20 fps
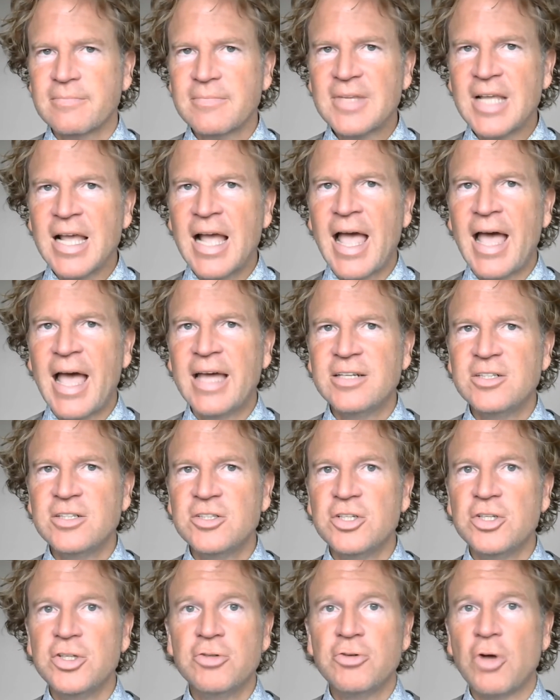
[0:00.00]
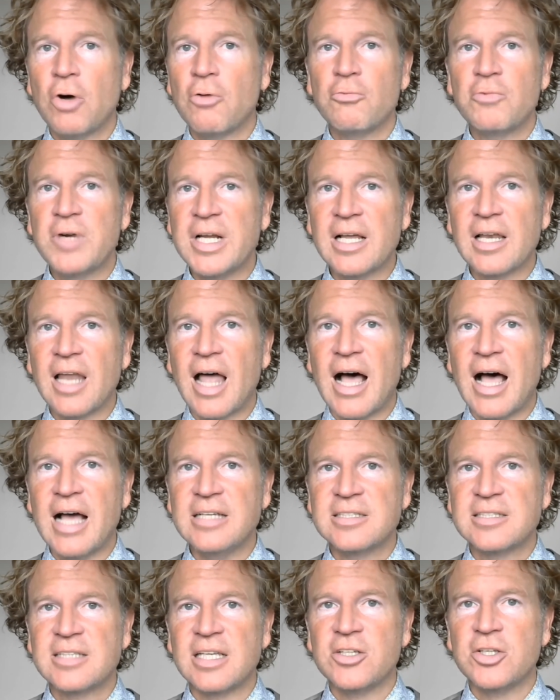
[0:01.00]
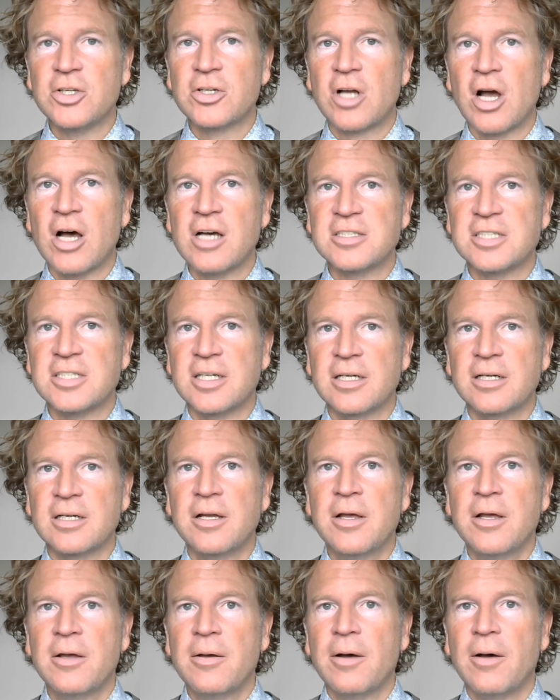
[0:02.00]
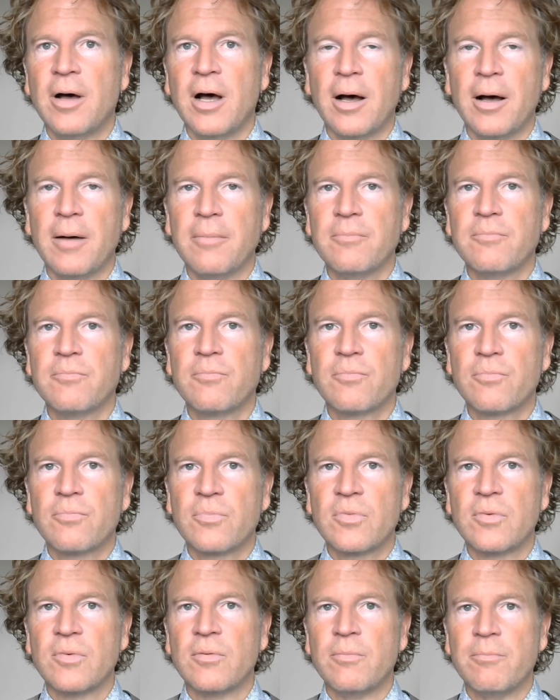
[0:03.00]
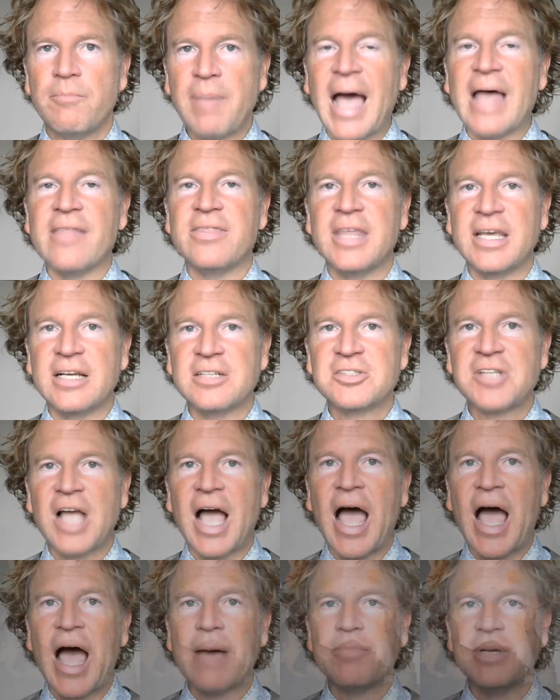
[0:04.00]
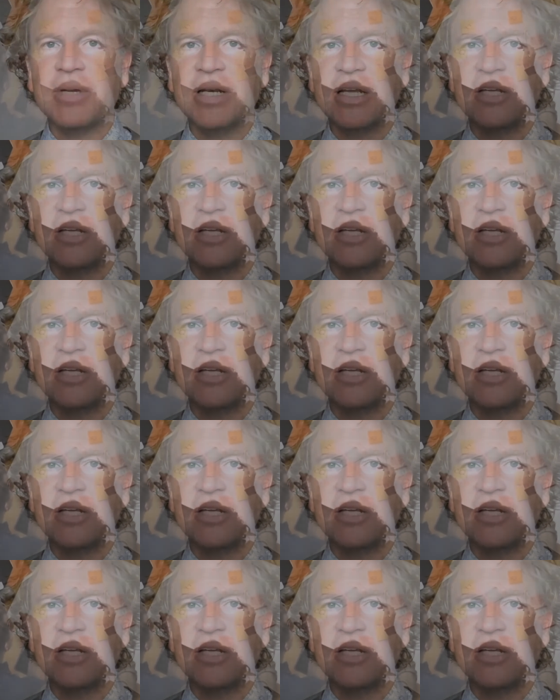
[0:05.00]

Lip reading: and you don't realize that you're causing bad things to happen in